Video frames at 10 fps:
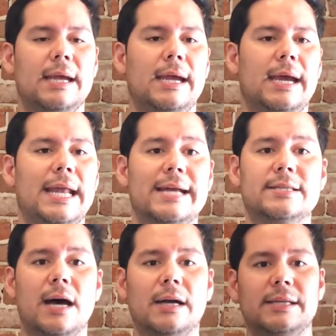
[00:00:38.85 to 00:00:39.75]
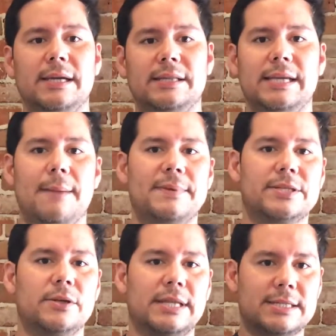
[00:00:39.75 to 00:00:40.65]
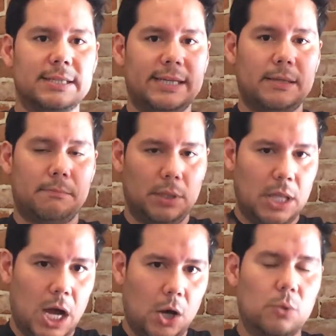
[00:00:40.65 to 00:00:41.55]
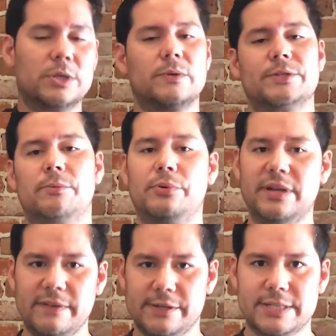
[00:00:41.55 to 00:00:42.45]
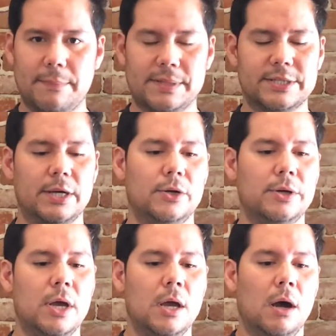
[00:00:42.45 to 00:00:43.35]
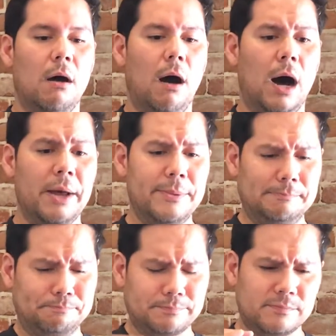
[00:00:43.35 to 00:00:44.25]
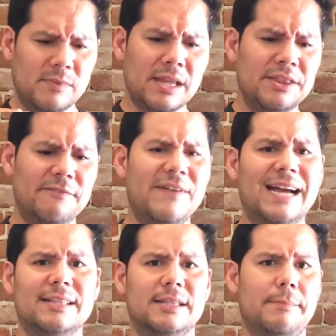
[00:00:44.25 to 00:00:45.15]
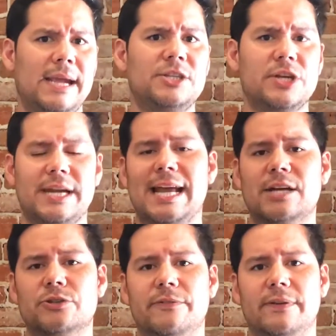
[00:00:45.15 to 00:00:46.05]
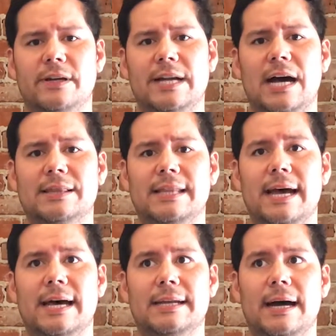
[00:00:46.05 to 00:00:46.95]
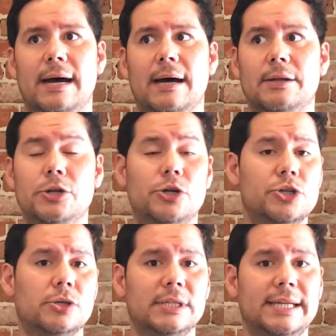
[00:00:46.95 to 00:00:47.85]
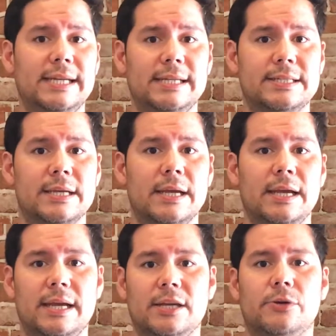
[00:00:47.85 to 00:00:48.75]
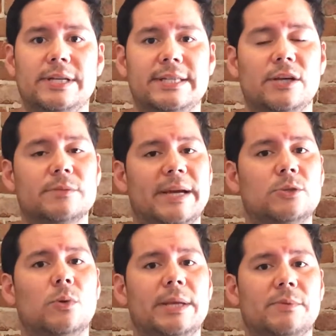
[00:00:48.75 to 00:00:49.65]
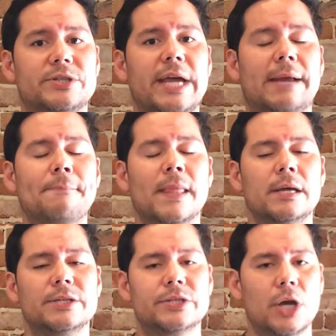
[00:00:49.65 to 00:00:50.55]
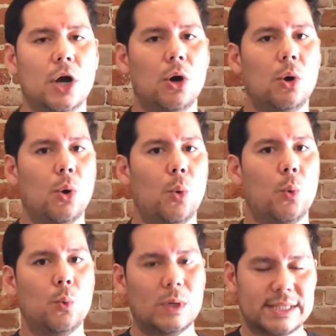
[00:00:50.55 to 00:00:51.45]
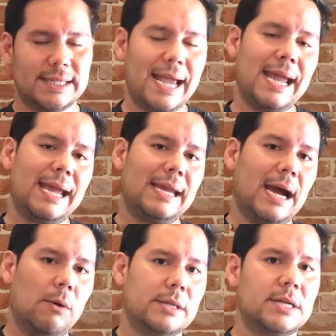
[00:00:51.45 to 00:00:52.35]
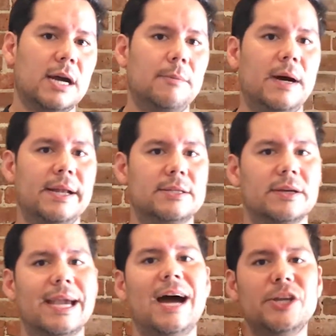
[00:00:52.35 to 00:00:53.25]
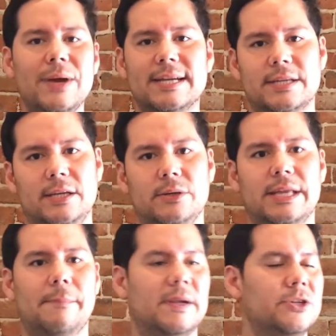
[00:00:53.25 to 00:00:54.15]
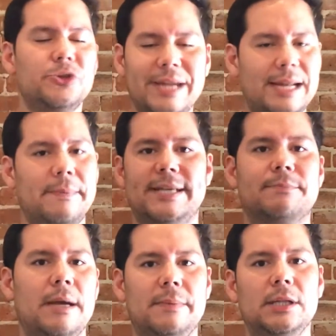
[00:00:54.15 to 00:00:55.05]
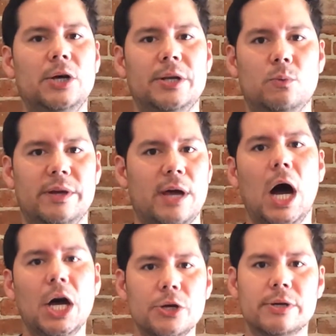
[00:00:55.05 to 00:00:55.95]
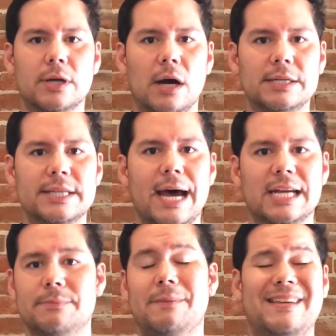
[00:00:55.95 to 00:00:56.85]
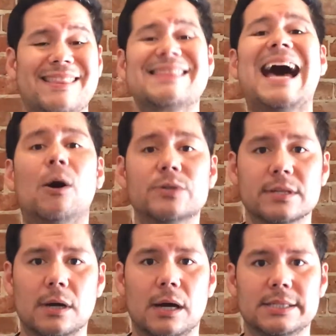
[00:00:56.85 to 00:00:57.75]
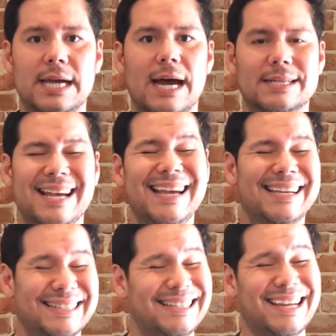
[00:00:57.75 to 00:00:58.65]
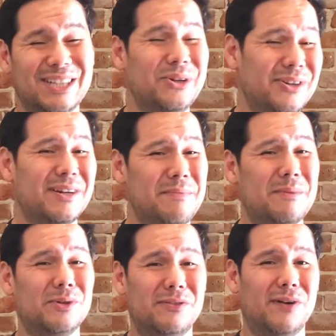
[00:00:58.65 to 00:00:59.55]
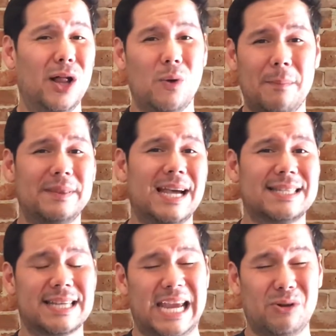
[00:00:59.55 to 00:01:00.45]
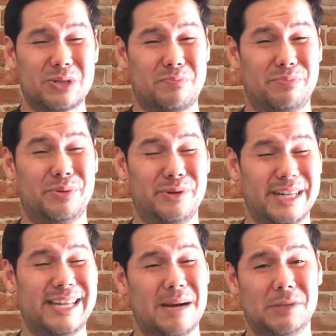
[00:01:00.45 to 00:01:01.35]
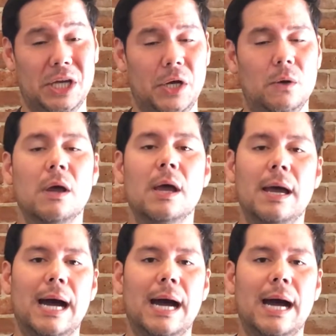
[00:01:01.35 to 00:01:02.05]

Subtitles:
And I had talked in the episode that's linked below, which was our previous episode, on the fact that demand gen had actually figured out that nurtured leads increase sales by 20%. So what today I want to talk about is, okay, how do you execute that? Because your database might be loaded with 100 contacts, maybe 1,000 contacts. The likelihood you're going to be able to follow up at that scale is pretty damn low.